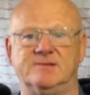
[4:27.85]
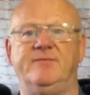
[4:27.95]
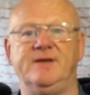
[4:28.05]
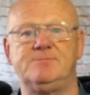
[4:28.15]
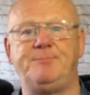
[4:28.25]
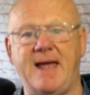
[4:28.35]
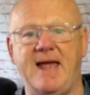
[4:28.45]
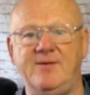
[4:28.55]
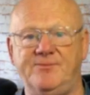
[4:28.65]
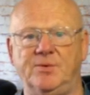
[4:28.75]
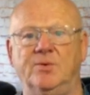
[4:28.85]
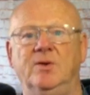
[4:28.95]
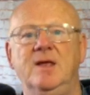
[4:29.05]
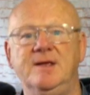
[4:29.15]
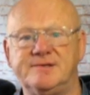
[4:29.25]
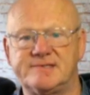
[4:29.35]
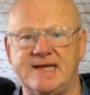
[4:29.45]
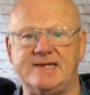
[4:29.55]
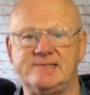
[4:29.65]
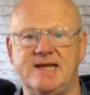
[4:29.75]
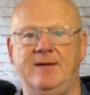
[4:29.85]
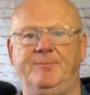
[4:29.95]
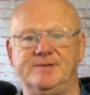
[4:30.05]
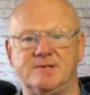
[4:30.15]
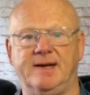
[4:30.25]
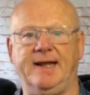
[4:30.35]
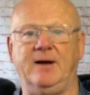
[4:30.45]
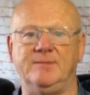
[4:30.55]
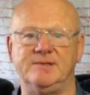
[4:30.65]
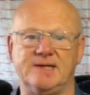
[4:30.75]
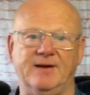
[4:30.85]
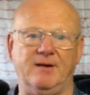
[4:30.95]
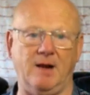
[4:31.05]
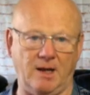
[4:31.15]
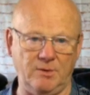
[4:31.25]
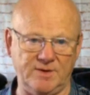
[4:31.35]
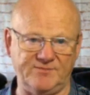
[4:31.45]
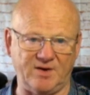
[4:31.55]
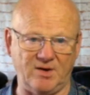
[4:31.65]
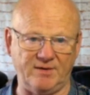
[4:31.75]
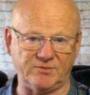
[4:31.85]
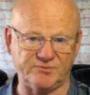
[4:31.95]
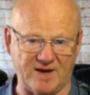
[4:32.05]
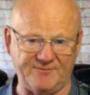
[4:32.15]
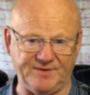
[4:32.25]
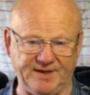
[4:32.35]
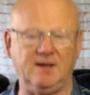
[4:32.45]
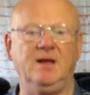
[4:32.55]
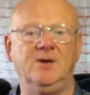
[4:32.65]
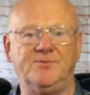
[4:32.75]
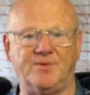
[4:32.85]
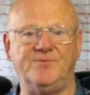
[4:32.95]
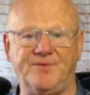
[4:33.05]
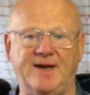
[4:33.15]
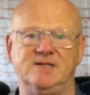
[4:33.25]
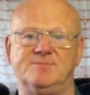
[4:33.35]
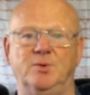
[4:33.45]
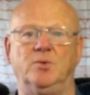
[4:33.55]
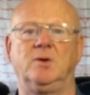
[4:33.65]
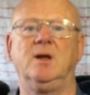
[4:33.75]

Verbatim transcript: And this powerful SaaS app is going to help you to get a load of viral traffic from Facebook.